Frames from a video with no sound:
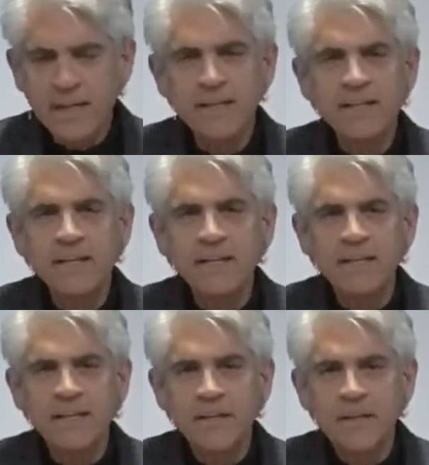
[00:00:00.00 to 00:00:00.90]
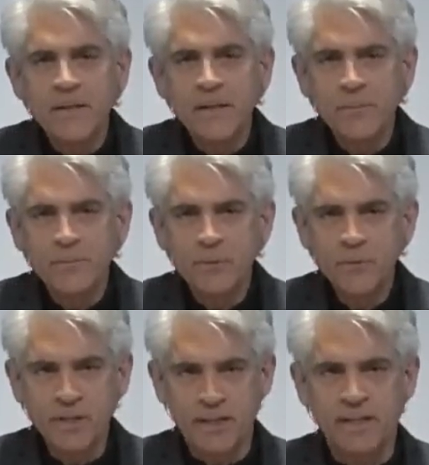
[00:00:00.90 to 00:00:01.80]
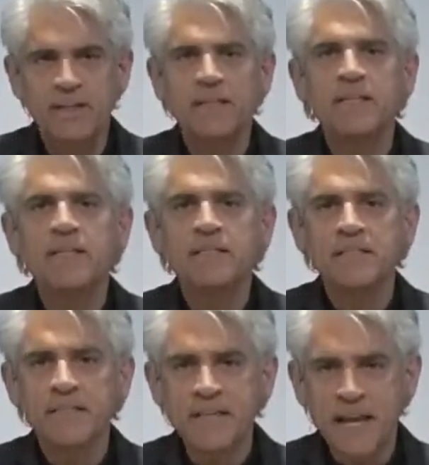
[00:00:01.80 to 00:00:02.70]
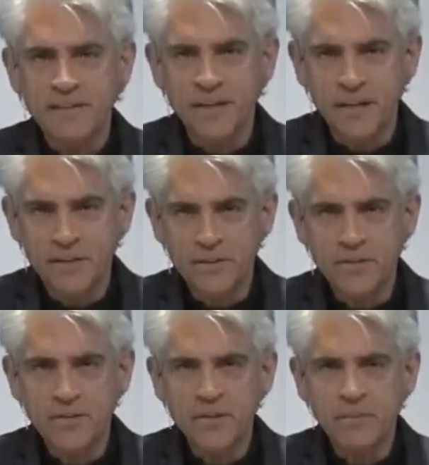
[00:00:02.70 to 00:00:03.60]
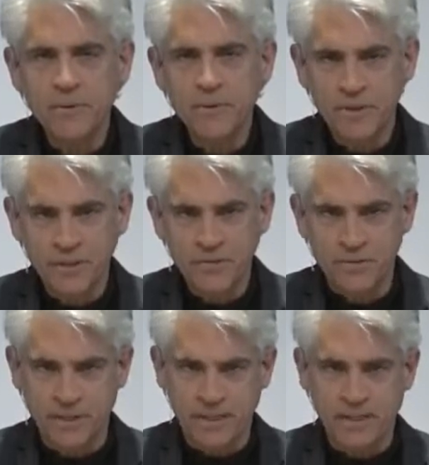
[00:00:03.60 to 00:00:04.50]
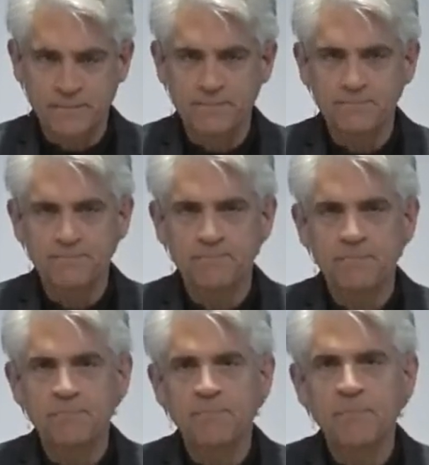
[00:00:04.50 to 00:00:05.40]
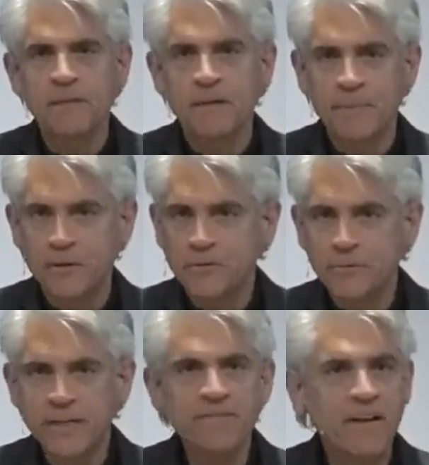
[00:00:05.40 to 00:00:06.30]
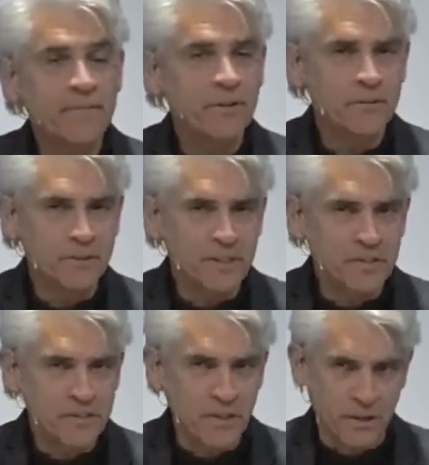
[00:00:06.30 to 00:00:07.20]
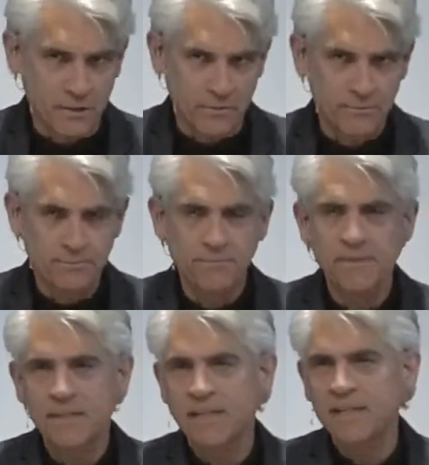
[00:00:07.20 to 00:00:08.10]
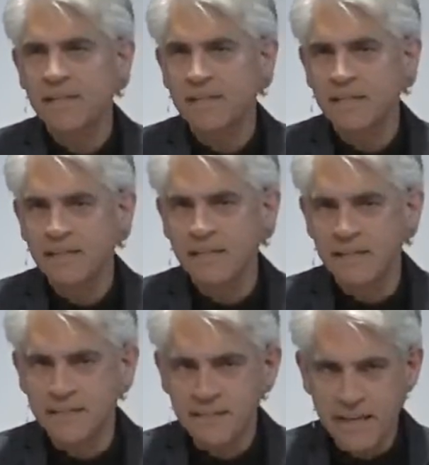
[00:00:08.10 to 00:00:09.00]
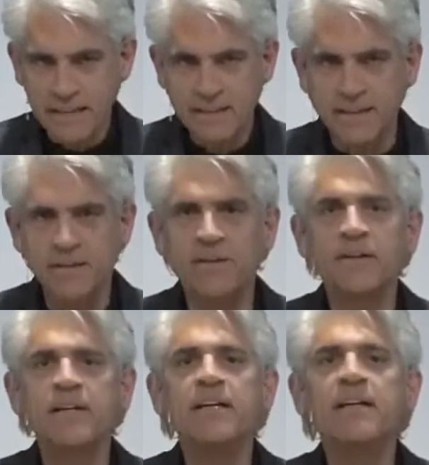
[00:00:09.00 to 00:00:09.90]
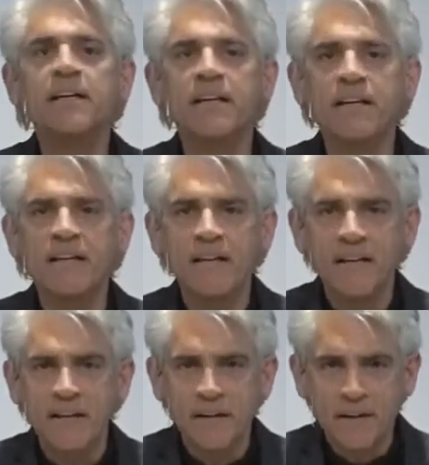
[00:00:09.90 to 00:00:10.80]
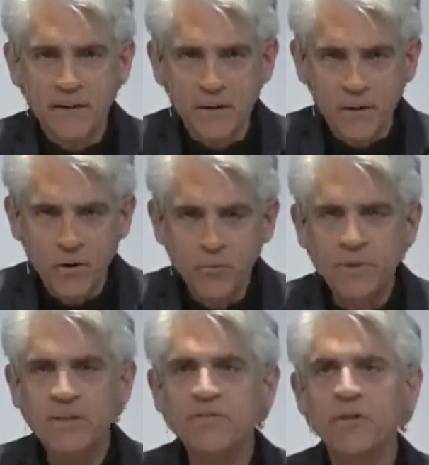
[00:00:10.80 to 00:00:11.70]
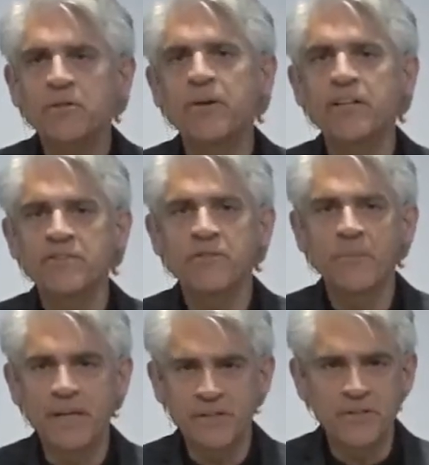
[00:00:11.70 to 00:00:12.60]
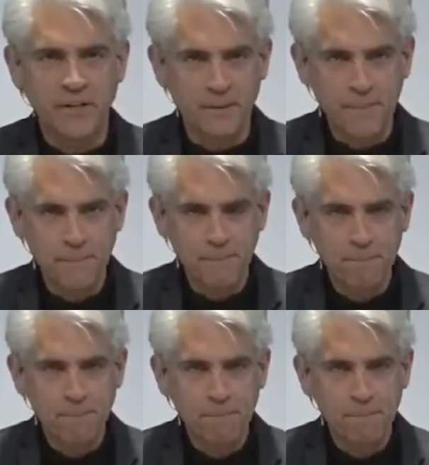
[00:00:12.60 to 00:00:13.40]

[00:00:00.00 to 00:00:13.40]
When the Buddha sat under the Bodhi tree about 2,500 years ago, he sat there hoping for a transformation.